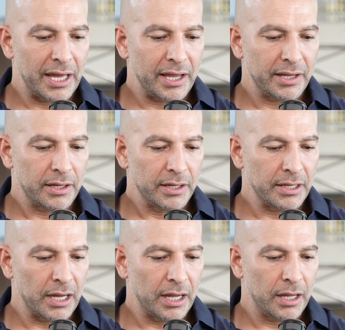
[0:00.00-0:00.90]
leg
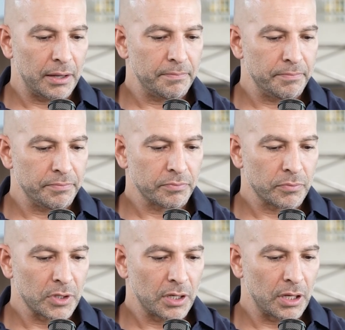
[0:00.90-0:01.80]

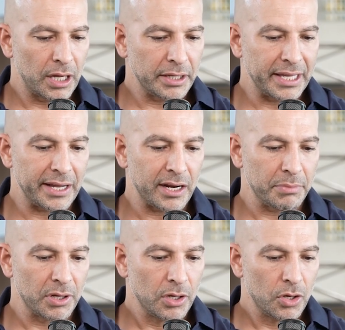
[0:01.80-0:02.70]
get
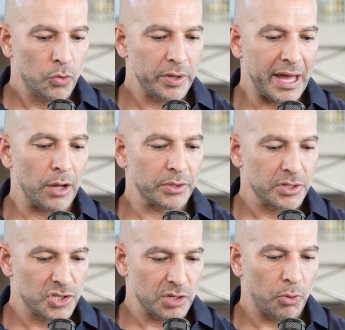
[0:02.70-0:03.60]
up without
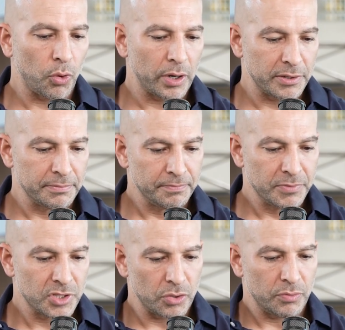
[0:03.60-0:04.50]
support,
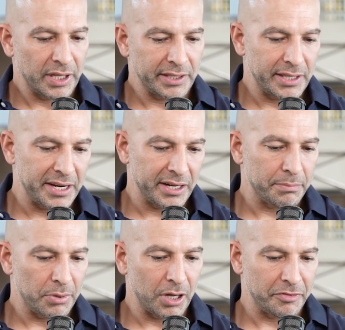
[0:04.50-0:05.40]
so like getting
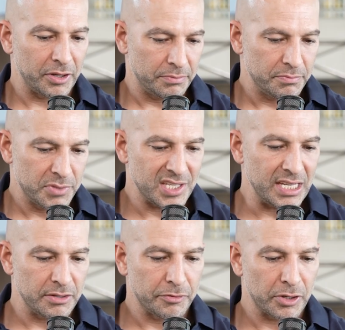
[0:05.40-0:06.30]
up off a
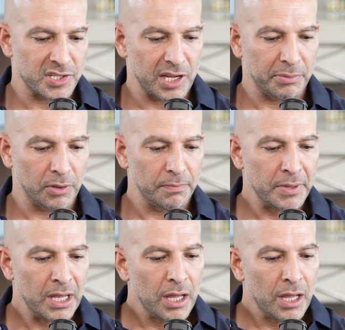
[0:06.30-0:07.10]
seat, for example.